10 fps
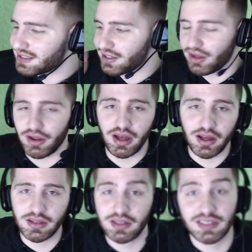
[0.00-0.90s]
see all
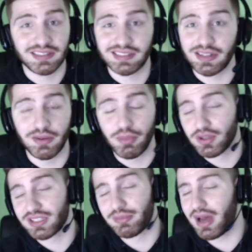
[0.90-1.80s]
the unnecessary
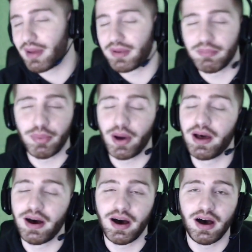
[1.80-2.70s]
bullshit behind me.
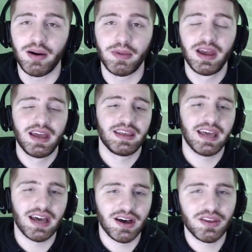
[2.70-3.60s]
But
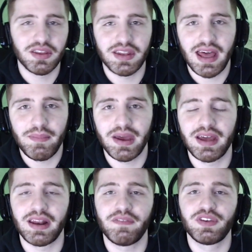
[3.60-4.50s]
yeah, other than that,
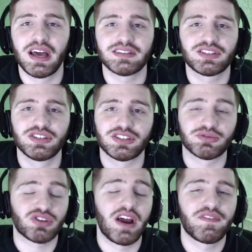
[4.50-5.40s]
man, if you guys could
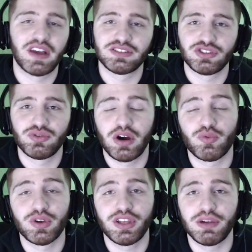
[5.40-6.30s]
subscribe if you guys are new,
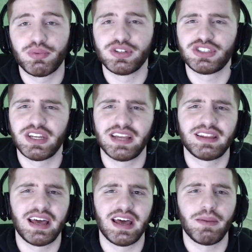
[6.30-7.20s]
I'd really
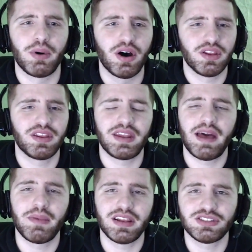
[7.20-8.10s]
appreciate that. But other than
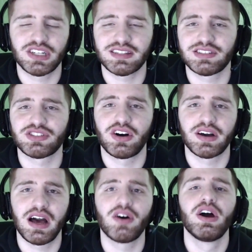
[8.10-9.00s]
that, man, let's check this
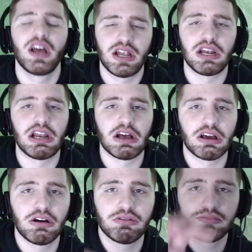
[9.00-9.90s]
song out. Let it
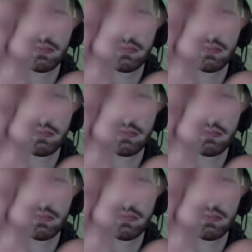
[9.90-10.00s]
go.